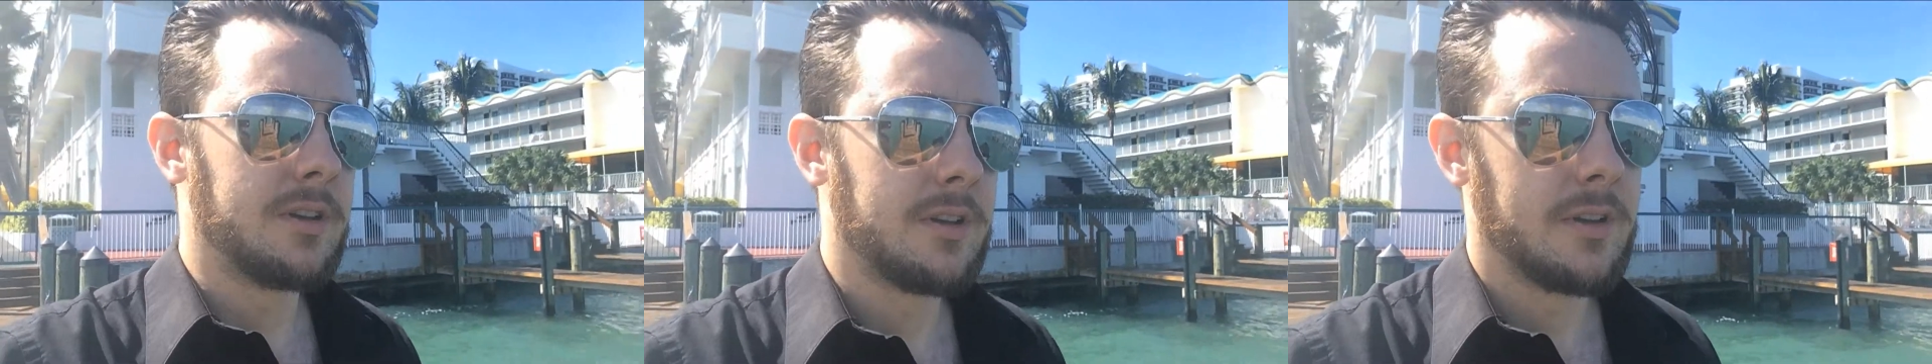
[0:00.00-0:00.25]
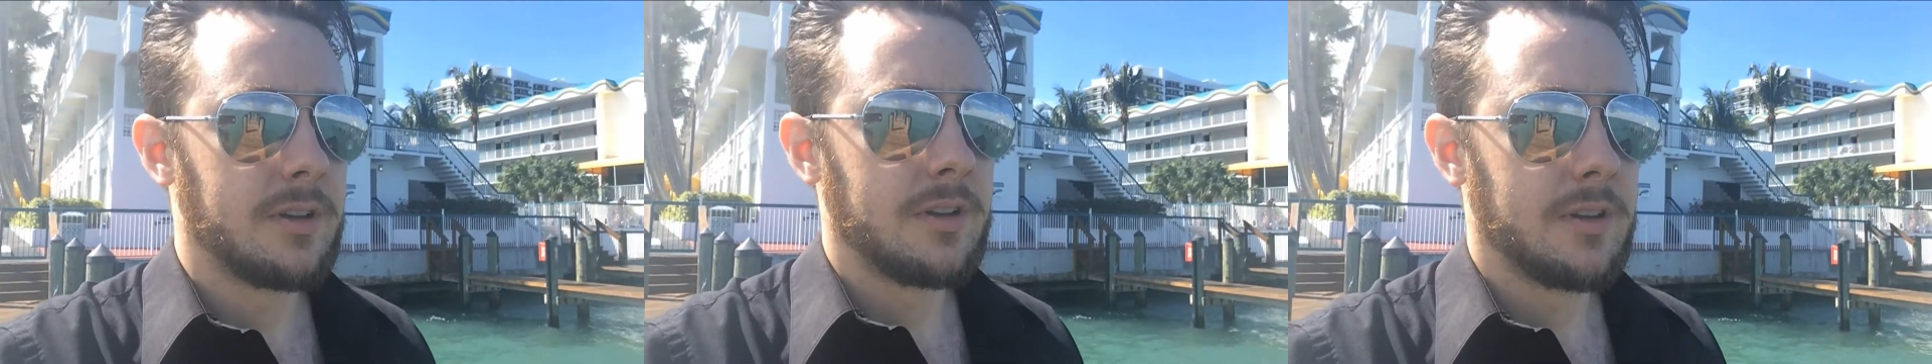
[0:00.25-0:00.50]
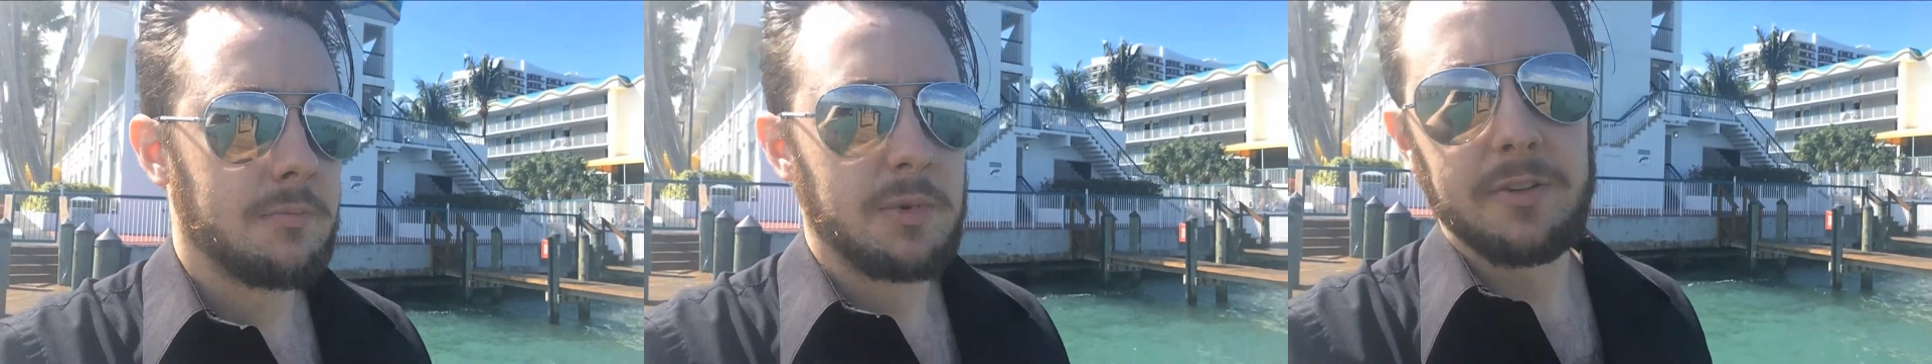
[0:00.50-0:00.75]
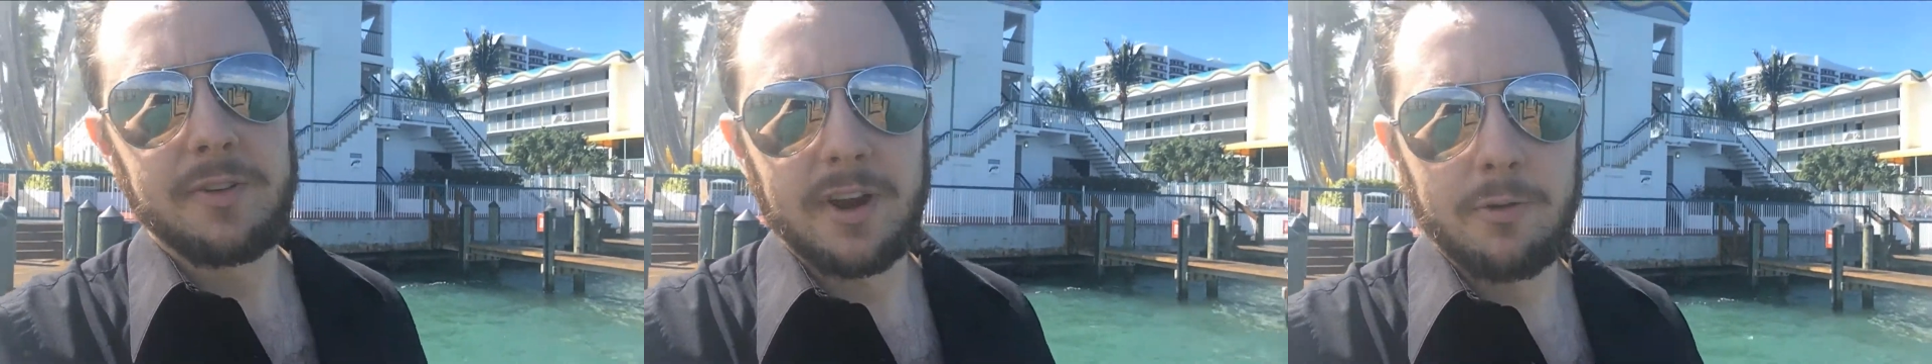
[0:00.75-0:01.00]
and strength
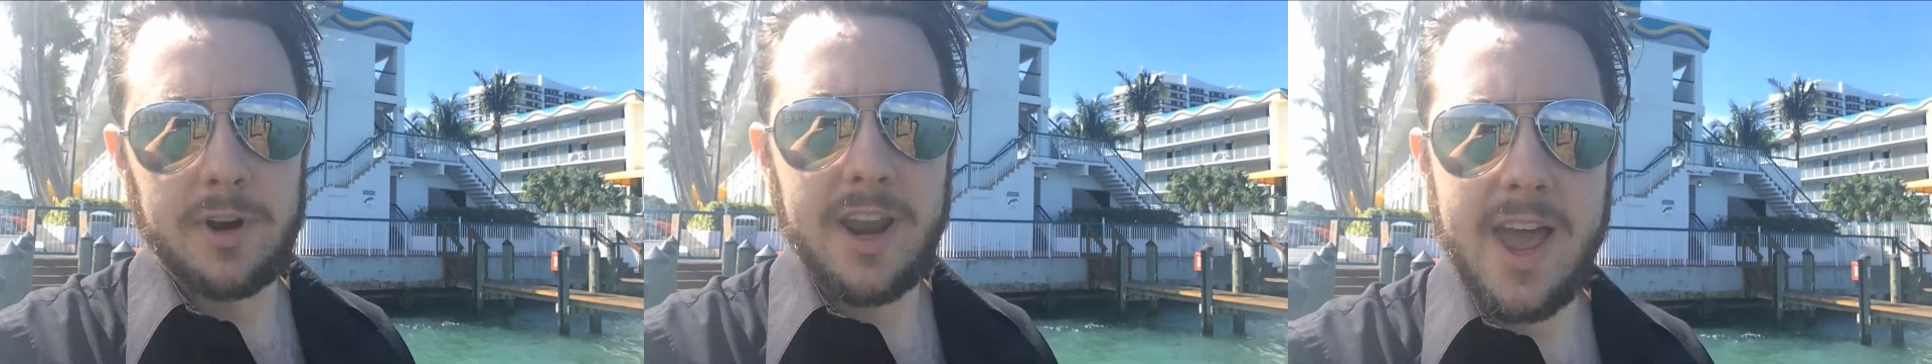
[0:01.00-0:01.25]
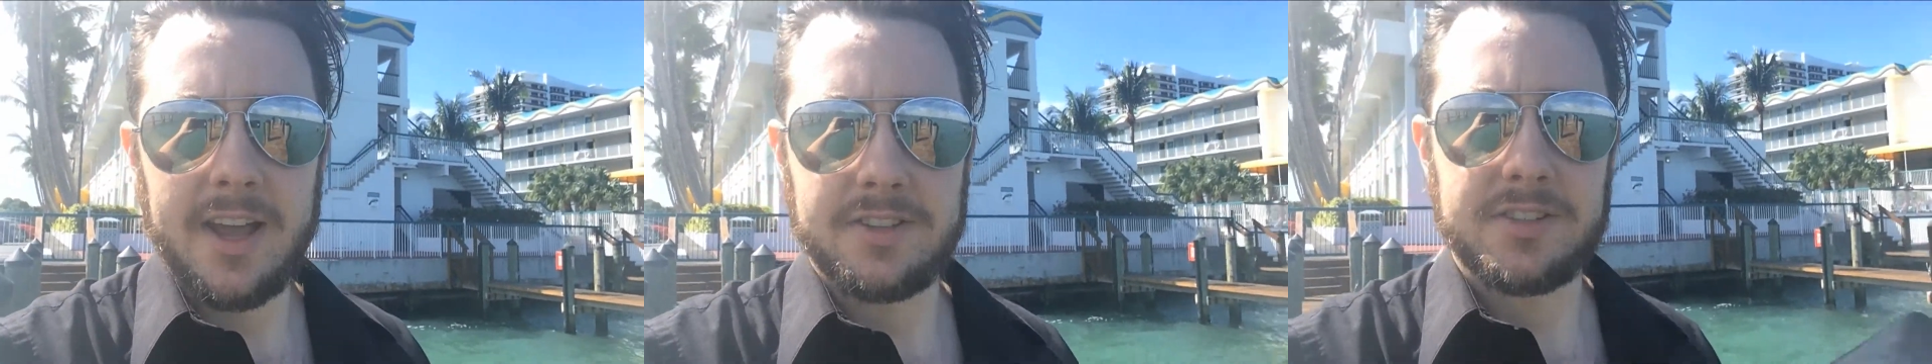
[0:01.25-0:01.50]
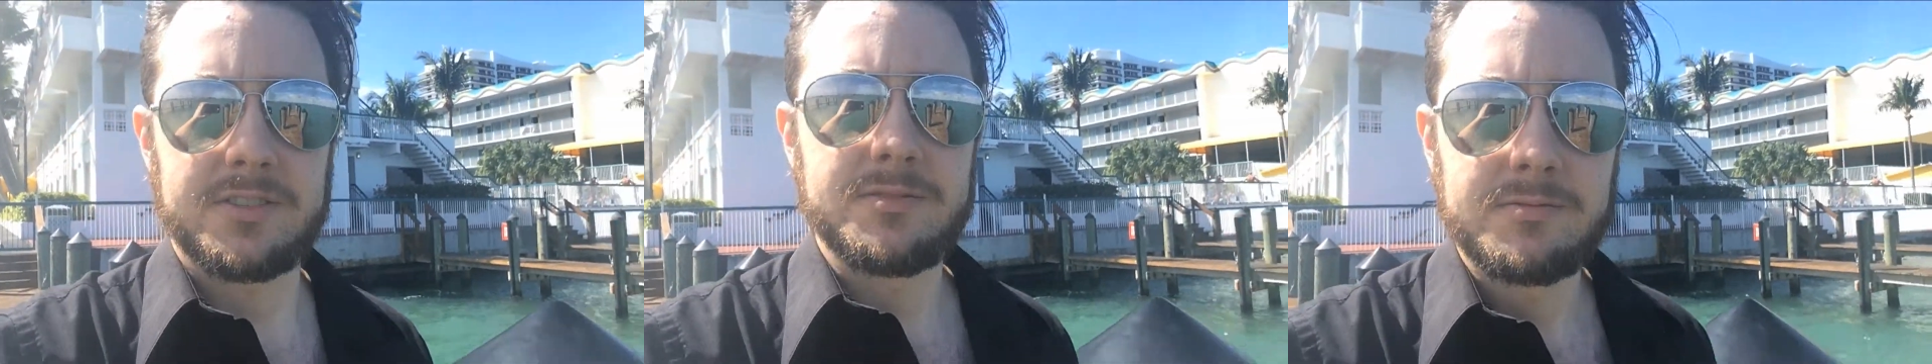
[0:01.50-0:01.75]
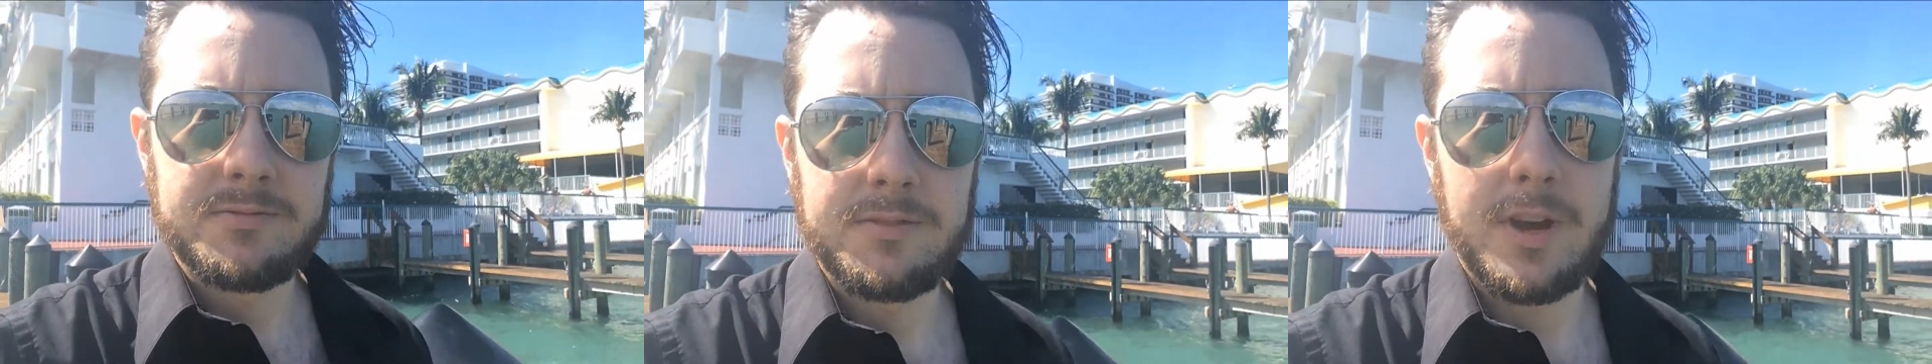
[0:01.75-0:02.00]
that is pulled from
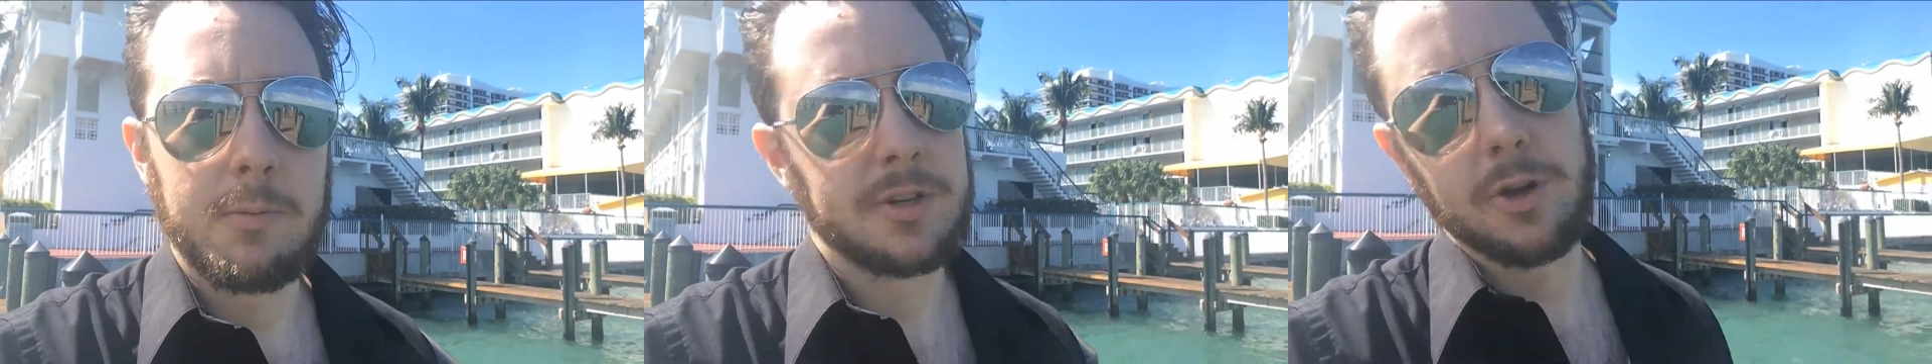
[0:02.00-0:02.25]
when